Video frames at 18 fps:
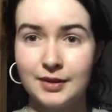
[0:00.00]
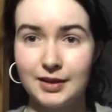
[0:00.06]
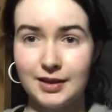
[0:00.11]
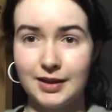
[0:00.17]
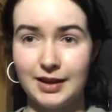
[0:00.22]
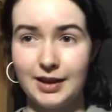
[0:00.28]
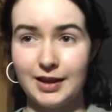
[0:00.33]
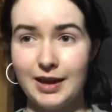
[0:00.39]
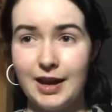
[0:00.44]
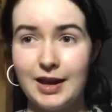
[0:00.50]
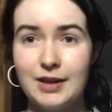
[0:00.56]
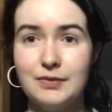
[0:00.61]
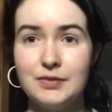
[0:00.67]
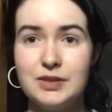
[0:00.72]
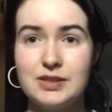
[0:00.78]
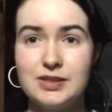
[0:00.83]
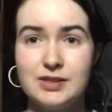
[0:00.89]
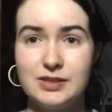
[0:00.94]
Like, I can't
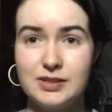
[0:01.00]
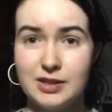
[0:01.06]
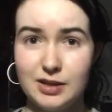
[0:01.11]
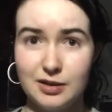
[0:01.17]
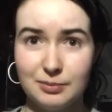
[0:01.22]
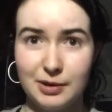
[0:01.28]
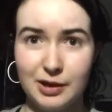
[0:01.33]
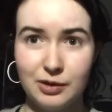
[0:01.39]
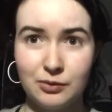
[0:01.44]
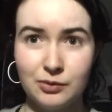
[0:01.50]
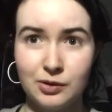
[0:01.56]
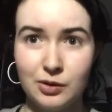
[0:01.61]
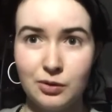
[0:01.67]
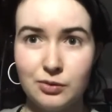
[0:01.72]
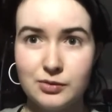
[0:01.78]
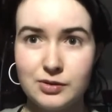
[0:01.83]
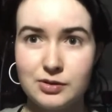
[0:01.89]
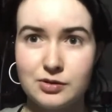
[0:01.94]
even steal my own
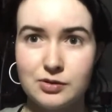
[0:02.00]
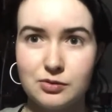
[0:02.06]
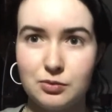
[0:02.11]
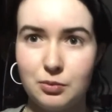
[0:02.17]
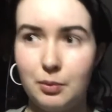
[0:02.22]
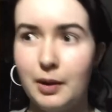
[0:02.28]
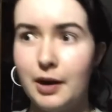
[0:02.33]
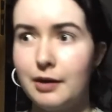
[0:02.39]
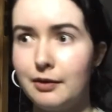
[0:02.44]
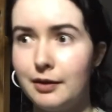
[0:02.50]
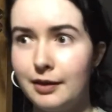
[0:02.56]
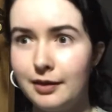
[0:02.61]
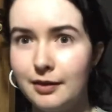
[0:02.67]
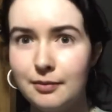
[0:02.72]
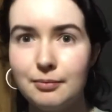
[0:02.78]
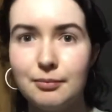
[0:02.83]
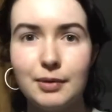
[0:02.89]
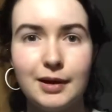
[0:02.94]
clothes, it's just wearing
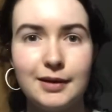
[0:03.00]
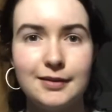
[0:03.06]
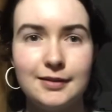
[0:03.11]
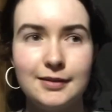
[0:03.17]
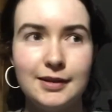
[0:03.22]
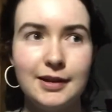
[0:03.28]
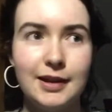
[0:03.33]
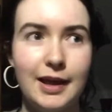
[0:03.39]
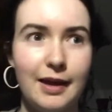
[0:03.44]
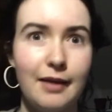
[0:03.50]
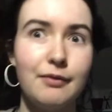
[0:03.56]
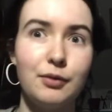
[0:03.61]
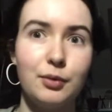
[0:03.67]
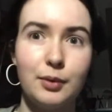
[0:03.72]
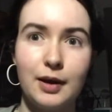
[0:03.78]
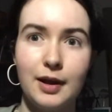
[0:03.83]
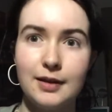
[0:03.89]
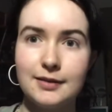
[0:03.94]
them. I steal
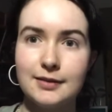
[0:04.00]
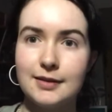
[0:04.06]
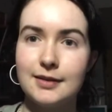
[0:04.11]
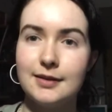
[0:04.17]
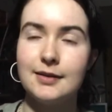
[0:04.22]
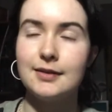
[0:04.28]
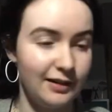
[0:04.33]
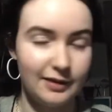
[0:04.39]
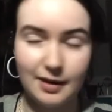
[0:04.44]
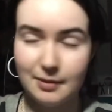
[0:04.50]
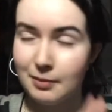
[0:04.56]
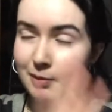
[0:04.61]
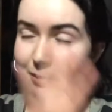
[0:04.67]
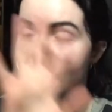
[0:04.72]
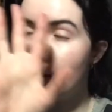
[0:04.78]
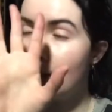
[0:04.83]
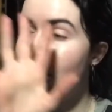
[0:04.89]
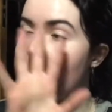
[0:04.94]
everyone else's. I'm a
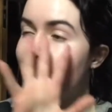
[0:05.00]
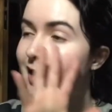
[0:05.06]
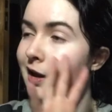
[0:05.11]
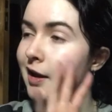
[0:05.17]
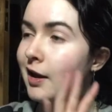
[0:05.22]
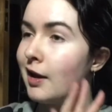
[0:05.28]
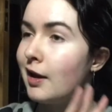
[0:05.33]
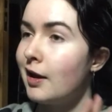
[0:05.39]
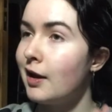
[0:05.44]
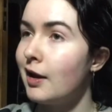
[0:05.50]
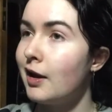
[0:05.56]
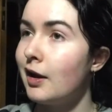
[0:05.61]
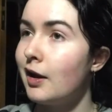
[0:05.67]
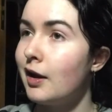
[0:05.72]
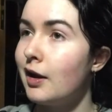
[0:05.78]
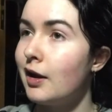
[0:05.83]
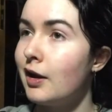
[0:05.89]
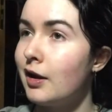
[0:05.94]

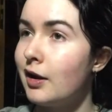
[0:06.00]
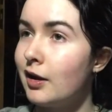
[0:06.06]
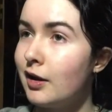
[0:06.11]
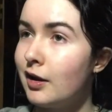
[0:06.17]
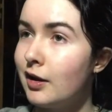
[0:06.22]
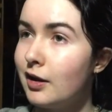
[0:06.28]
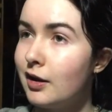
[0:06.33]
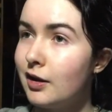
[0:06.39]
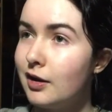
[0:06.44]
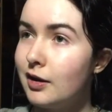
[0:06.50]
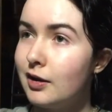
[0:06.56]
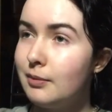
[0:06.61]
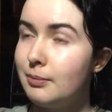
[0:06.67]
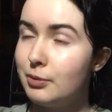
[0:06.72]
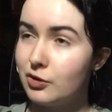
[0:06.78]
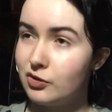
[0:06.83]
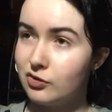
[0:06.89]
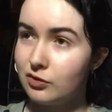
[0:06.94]
bad
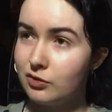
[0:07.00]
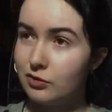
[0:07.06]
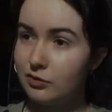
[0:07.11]
person.